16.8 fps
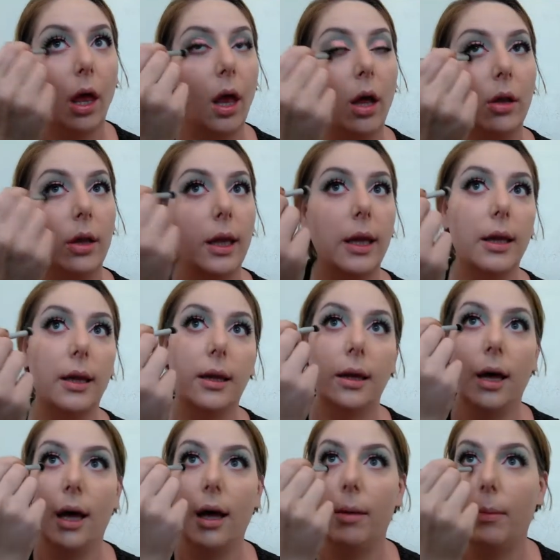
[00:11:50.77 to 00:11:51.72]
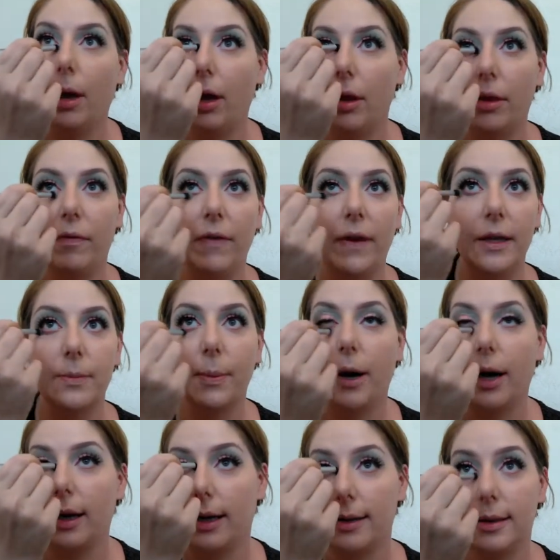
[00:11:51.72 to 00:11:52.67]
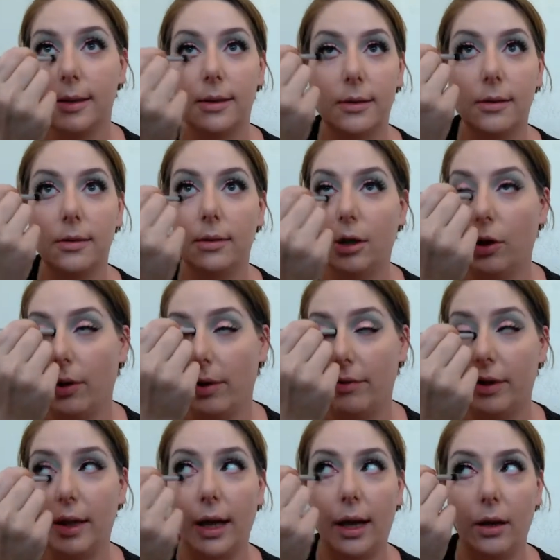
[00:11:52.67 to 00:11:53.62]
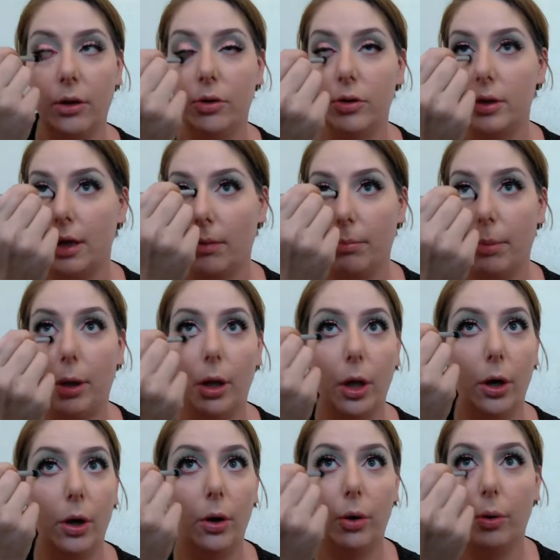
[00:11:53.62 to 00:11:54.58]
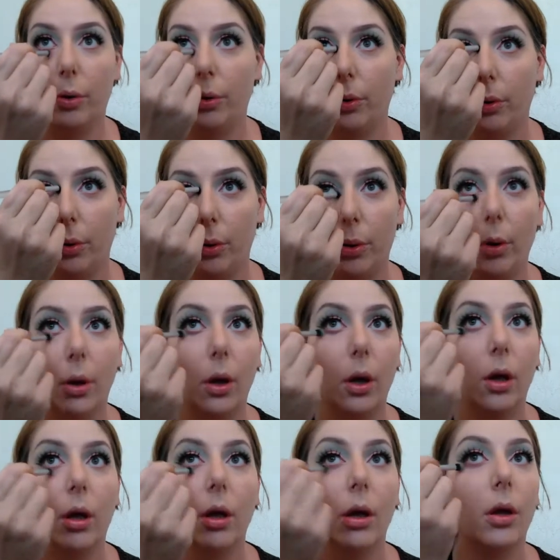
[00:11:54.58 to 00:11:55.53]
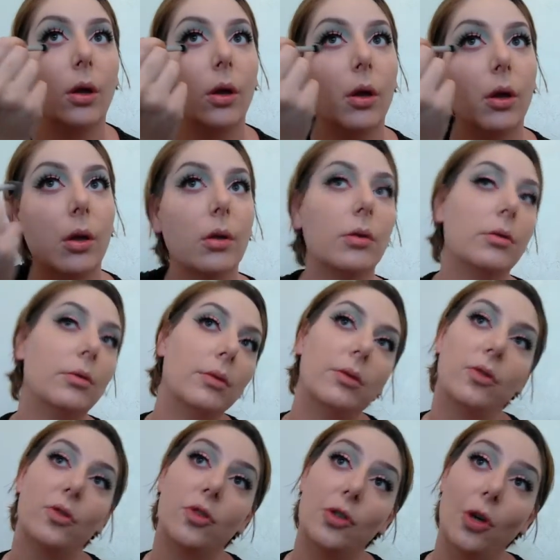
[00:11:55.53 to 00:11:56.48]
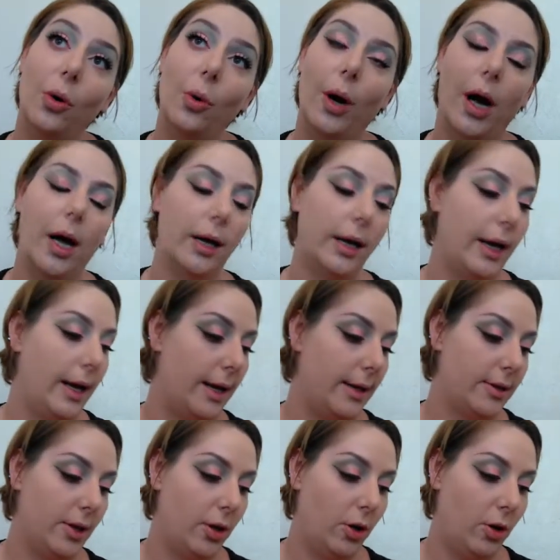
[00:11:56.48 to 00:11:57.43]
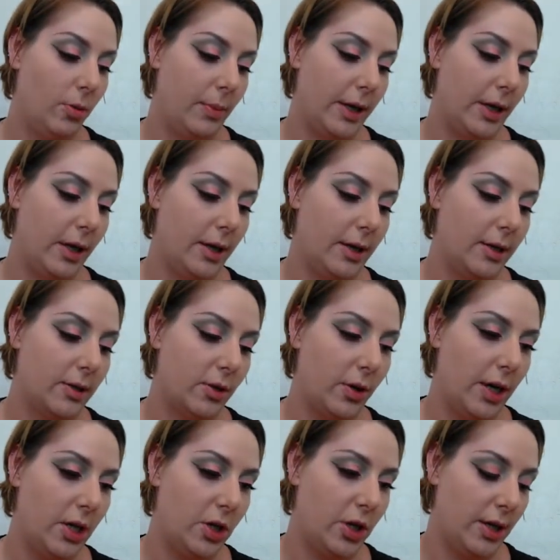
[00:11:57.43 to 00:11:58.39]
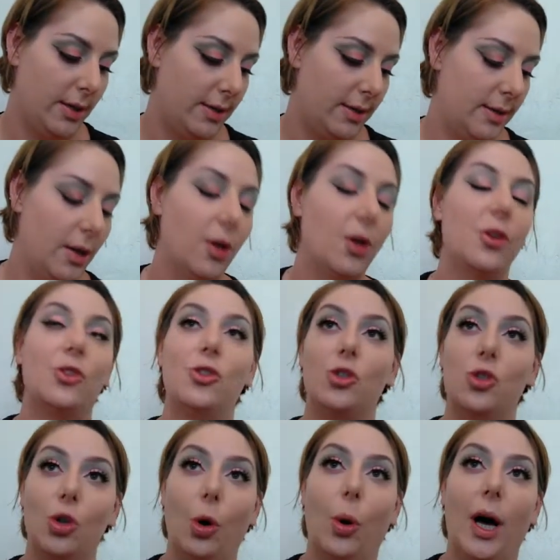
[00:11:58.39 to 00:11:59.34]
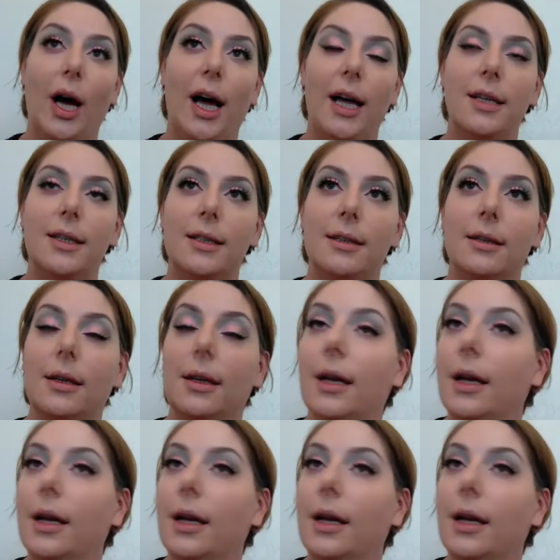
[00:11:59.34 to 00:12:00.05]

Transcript: I'll link all the face products, you know, everything I use down below. So hot, guys. Oh my goodness gracious. So hot.